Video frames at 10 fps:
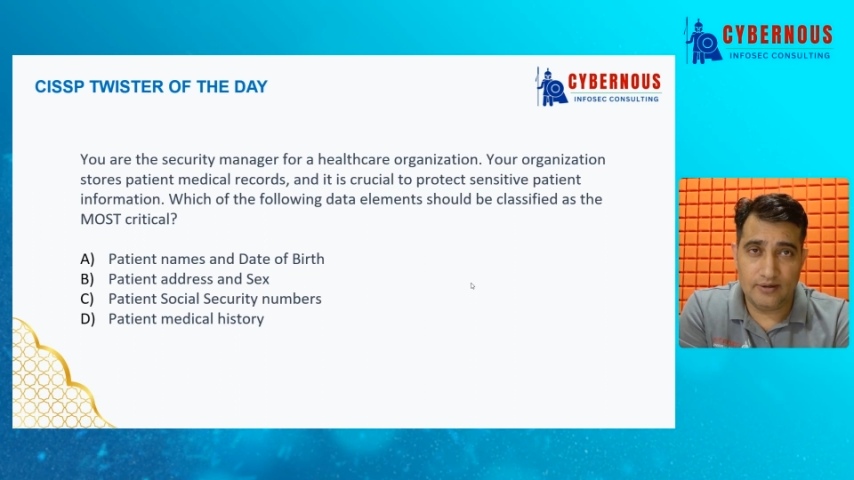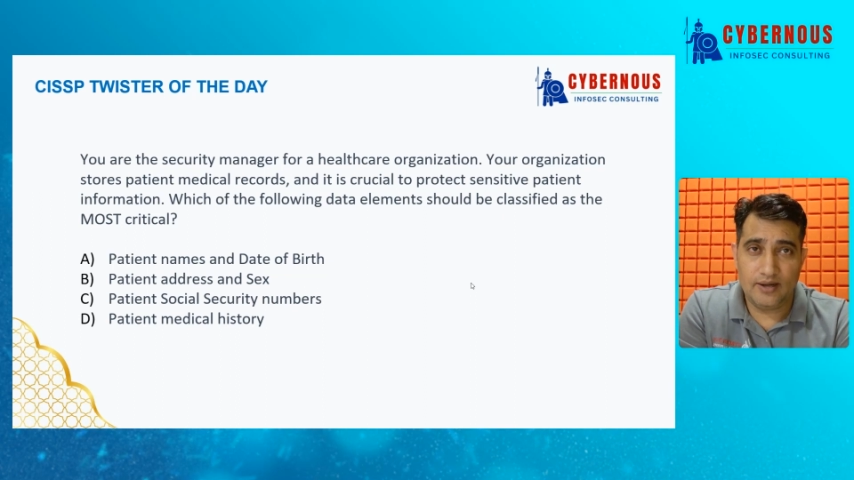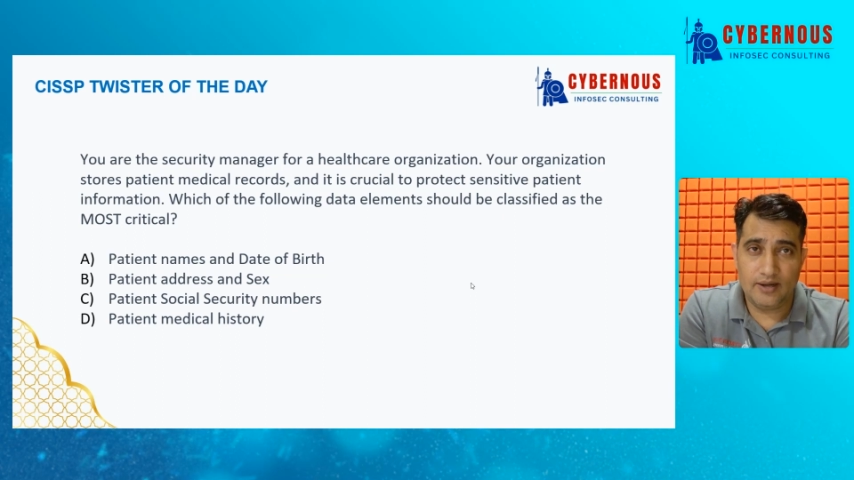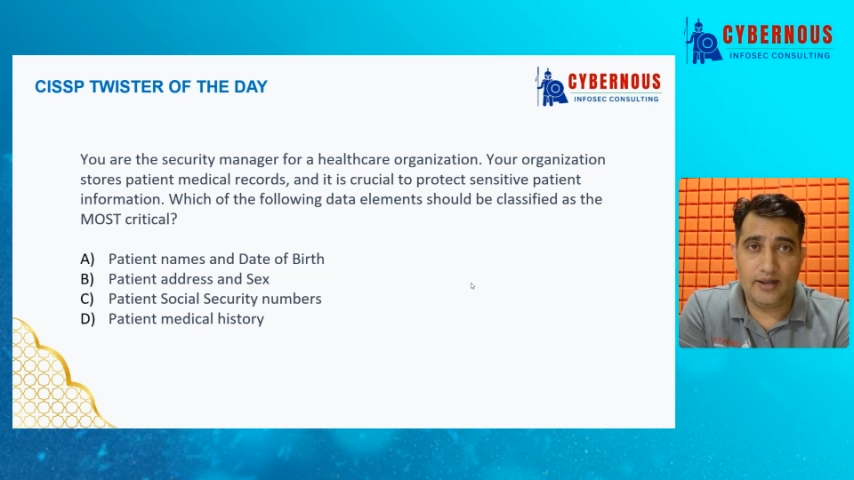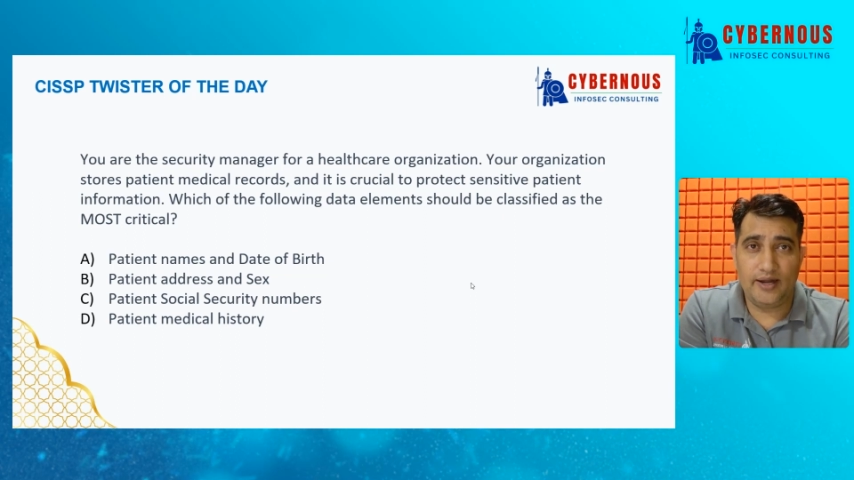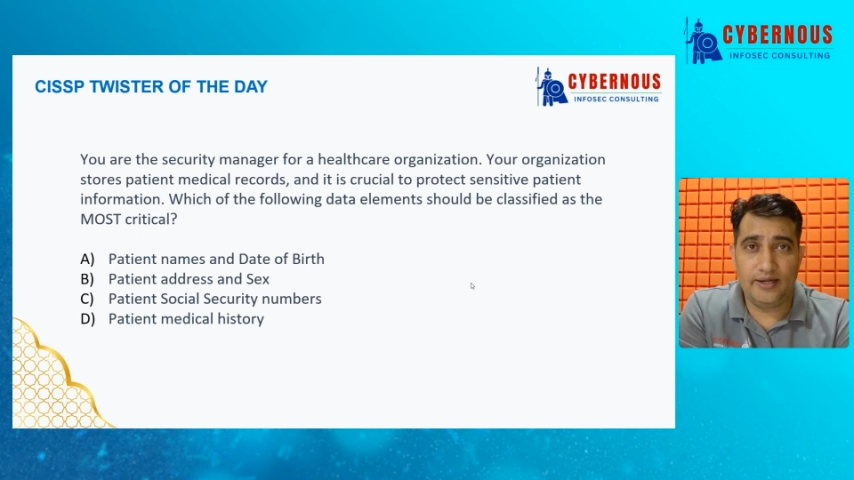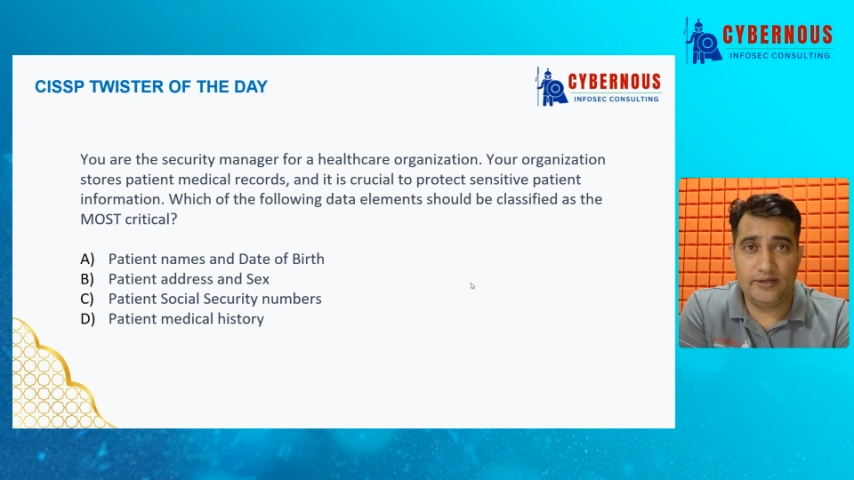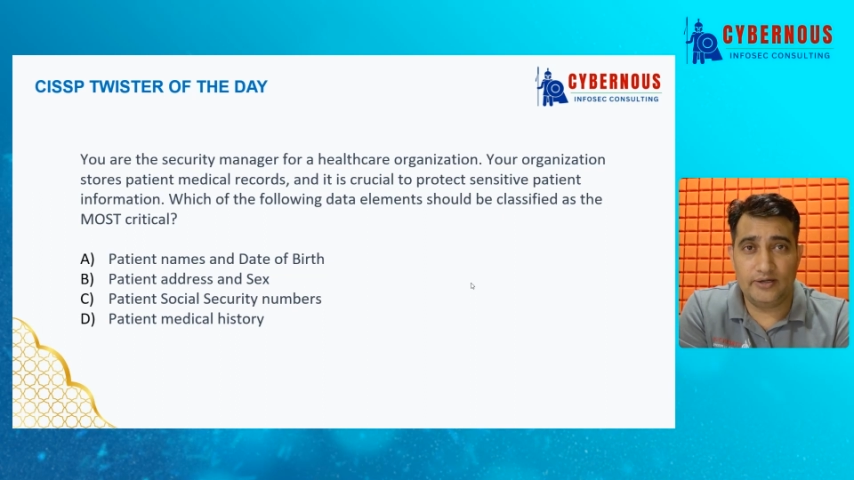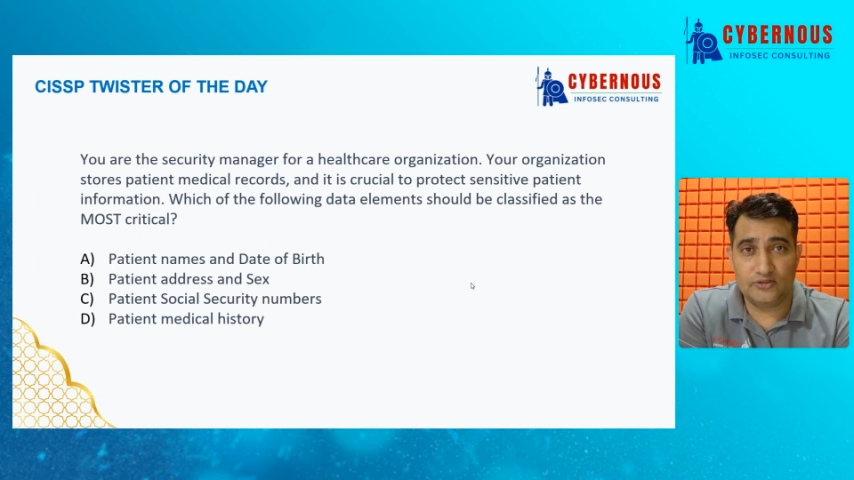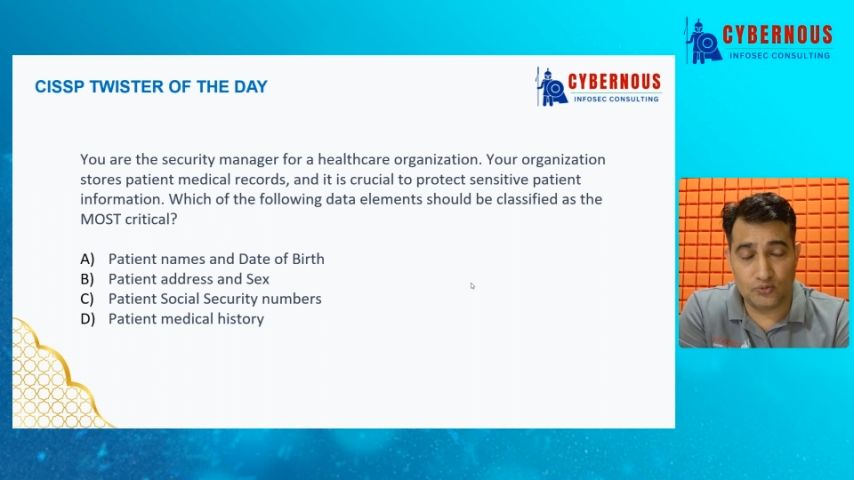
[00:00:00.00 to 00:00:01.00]
and
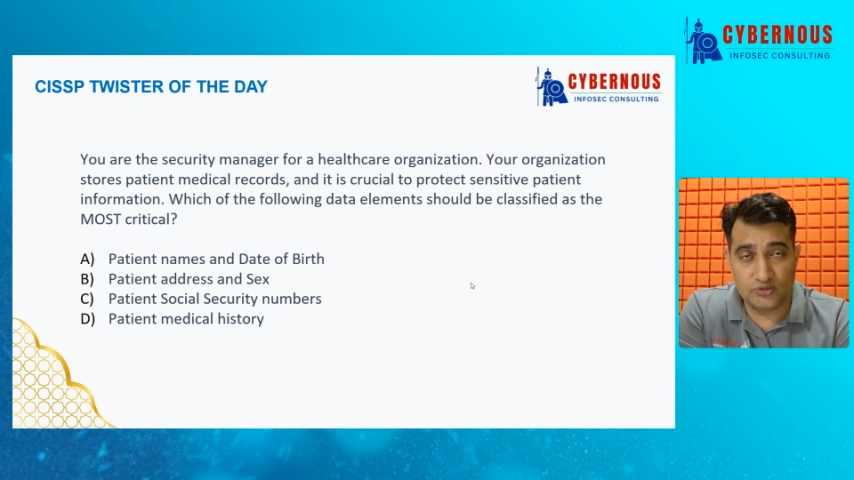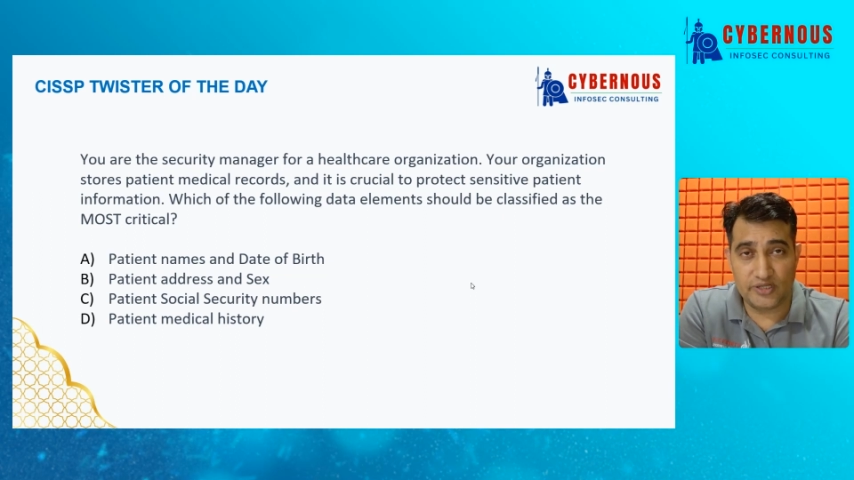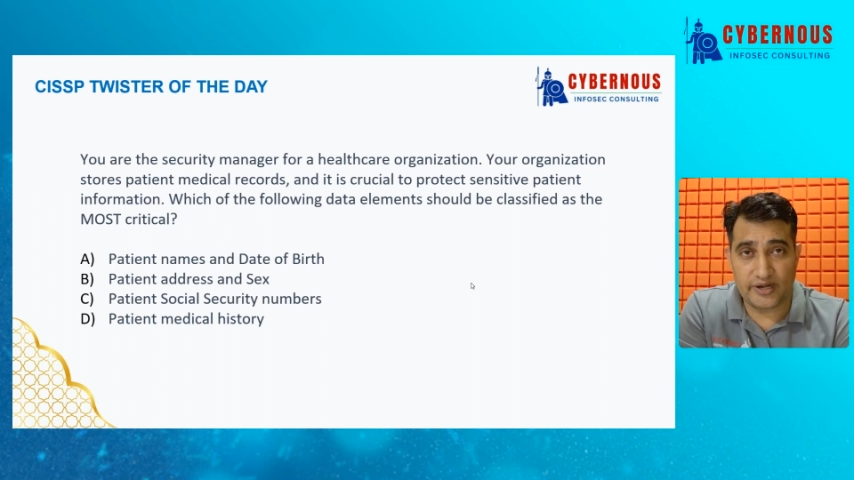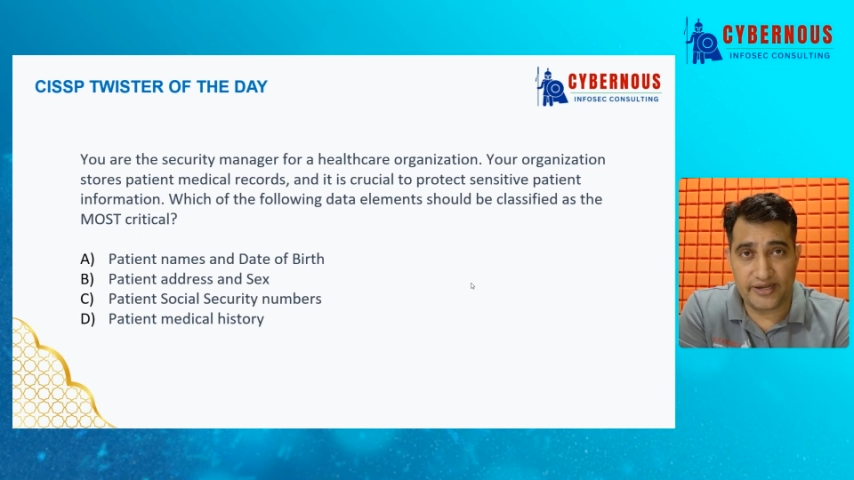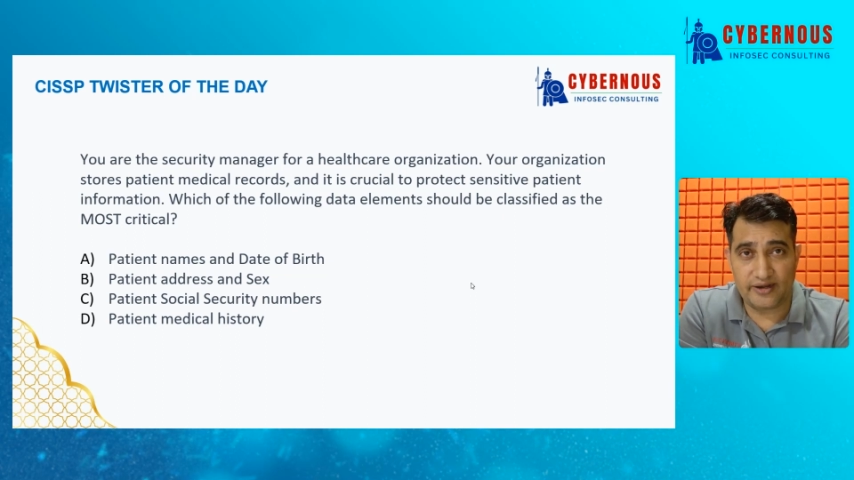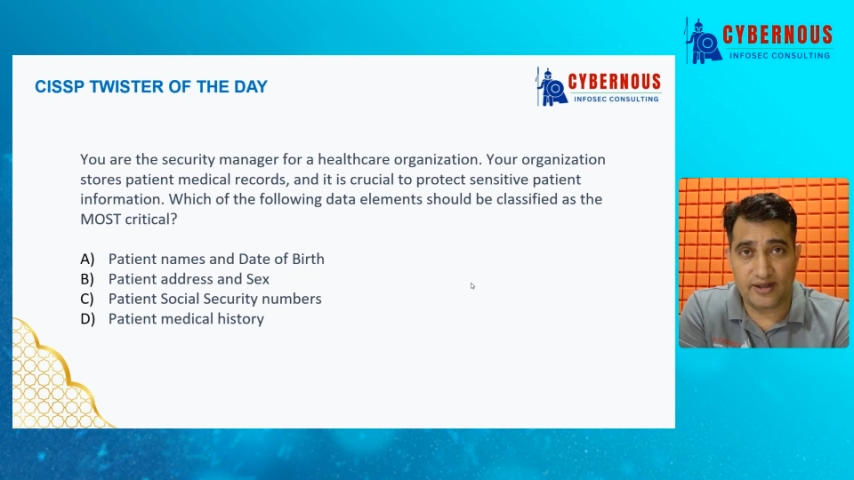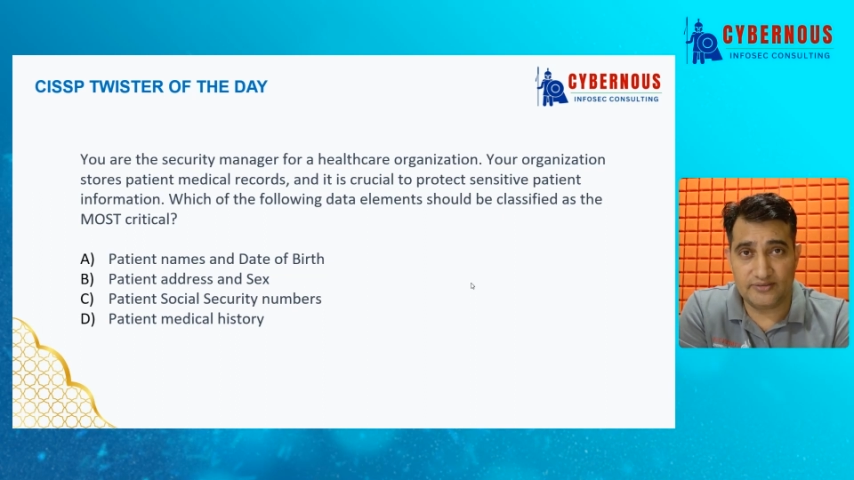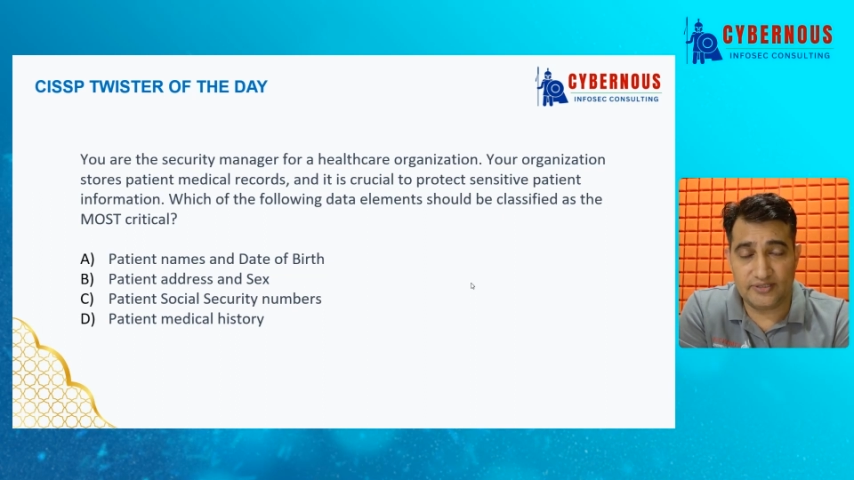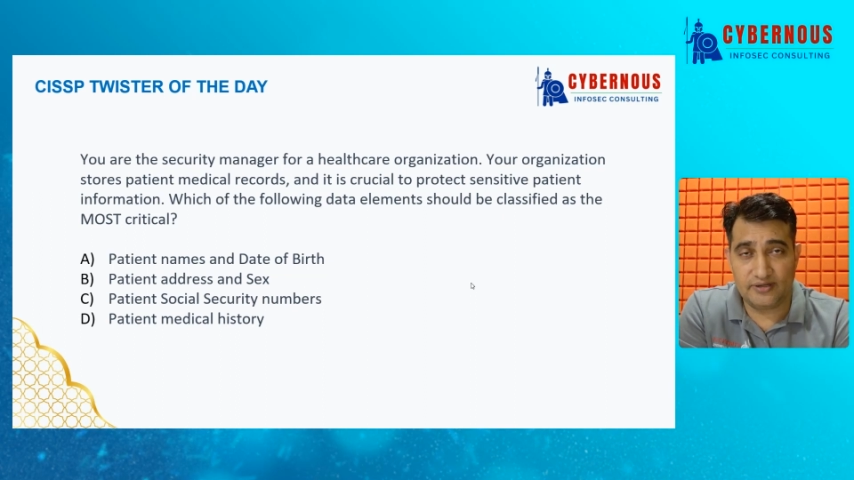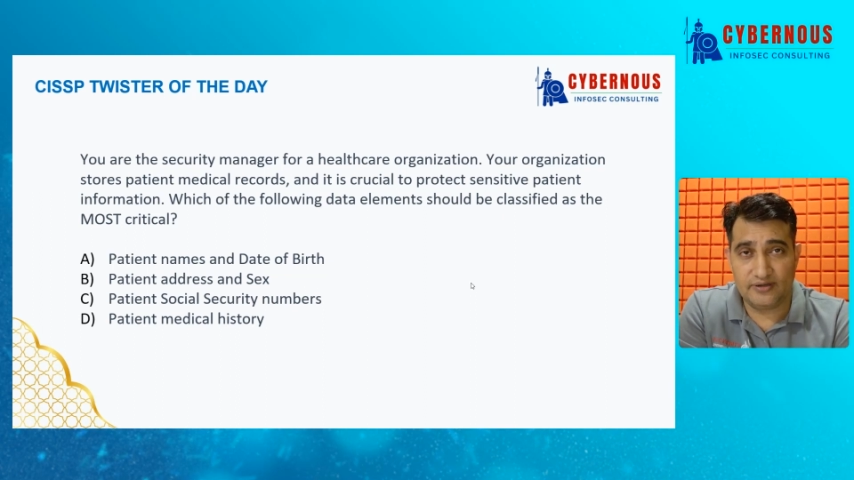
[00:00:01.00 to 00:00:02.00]
choose the right answer,